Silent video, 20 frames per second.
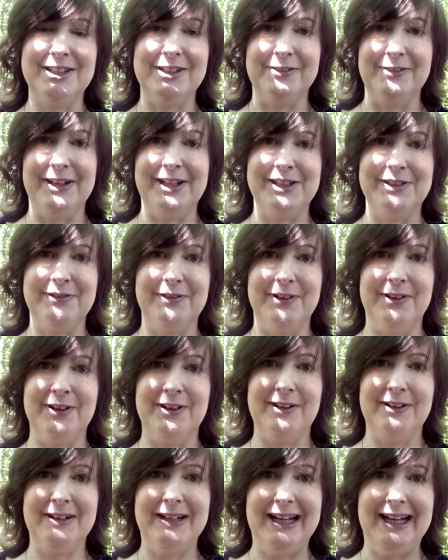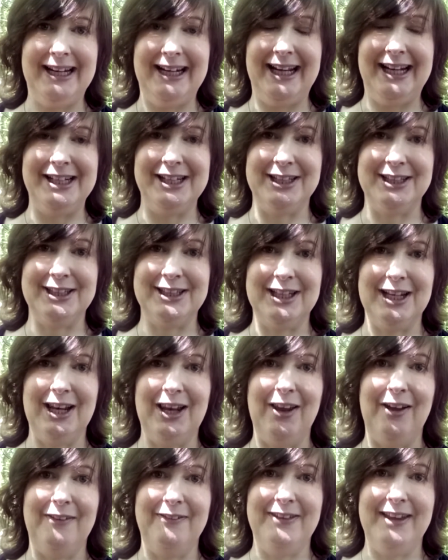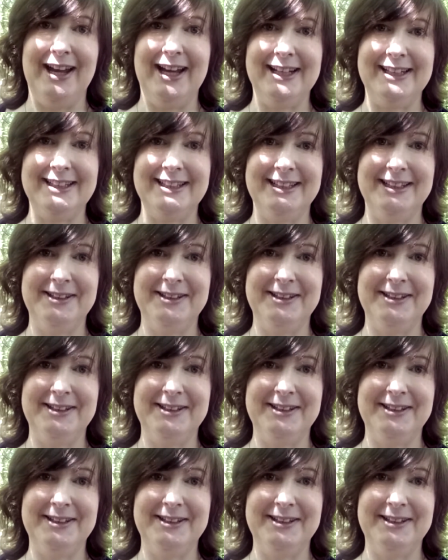to reach for, and I just love that.